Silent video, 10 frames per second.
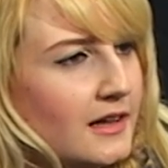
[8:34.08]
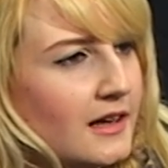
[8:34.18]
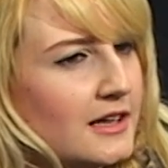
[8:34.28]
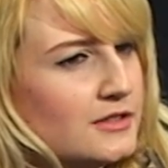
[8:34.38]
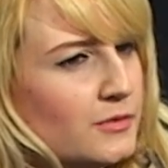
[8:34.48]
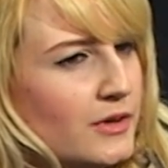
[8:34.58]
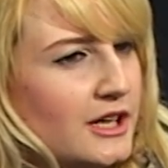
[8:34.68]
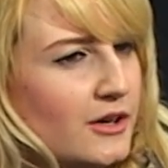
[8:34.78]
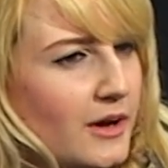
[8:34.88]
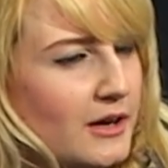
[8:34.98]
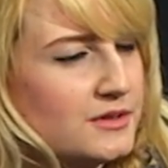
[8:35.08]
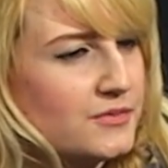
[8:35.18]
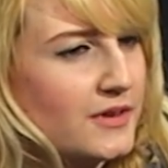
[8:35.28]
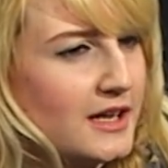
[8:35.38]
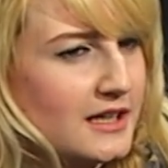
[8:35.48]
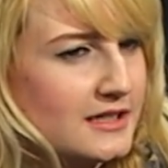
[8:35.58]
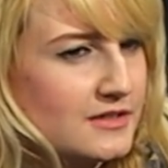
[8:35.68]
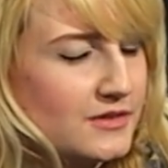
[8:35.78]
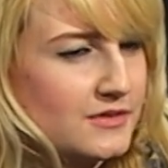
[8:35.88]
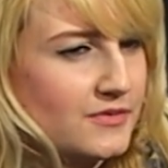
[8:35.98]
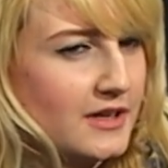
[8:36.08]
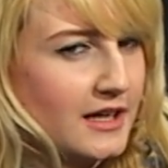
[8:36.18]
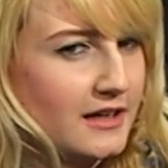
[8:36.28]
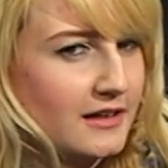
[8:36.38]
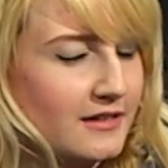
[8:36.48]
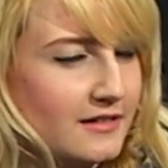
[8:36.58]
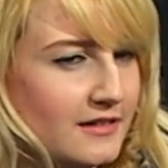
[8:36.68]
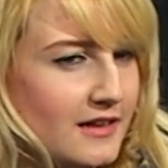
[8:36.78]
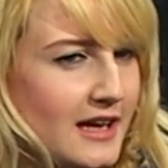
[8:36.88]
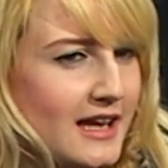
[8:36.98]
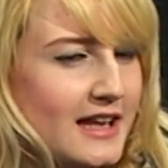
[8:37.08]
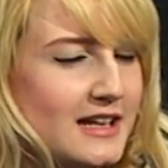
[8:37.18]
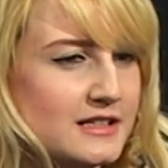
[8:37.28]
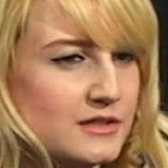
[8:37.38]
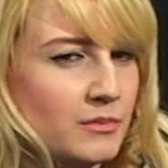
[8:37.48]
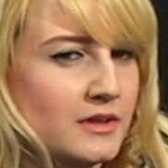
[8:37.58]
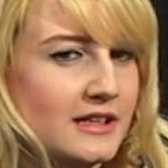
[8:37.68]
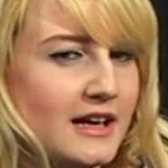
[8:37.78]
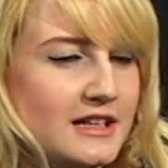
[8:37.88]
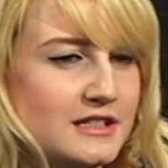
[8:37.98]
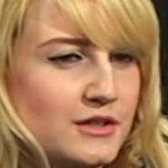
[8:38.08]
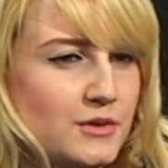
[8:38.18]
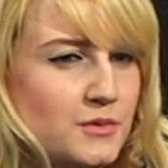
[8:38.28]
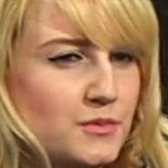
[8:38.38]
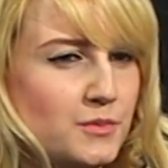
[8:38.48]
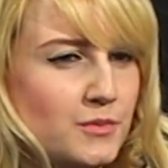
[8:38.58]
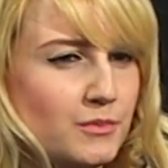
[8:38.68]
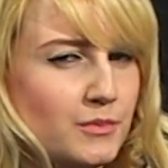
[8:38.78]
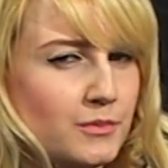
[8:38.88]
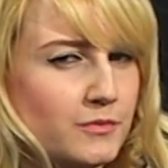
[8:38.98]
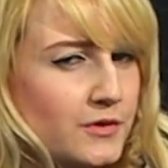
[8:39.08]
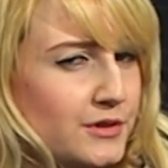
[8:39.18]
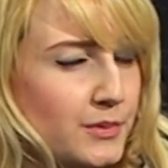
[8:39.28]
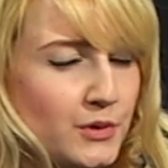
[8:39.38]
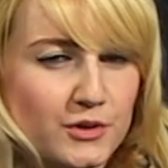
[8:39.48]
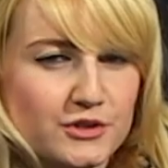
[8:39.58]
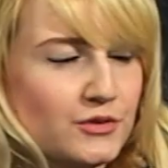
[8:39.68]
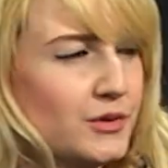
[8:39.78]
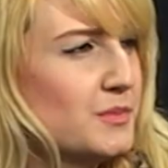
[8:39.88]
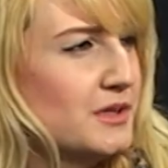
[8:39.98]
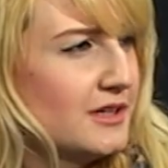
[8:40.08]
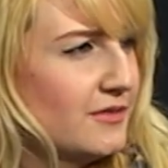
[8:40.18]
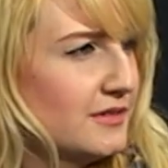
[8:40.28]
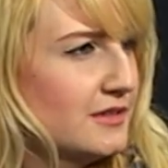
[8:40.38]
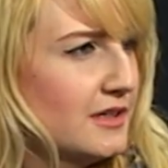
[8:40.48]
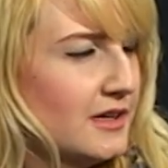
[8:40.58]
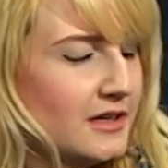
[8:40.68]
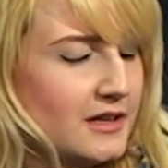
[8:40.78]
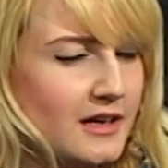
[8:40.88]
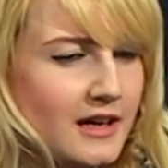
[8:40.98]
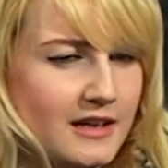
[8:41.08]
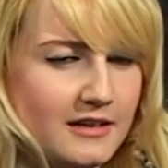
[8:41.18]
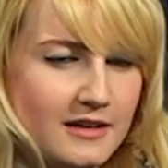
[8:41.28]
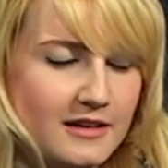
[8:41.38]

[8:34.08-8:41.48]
I don't really know how to feel. It's sort of like, again, it's something that I do for the pure enjoyment of it, and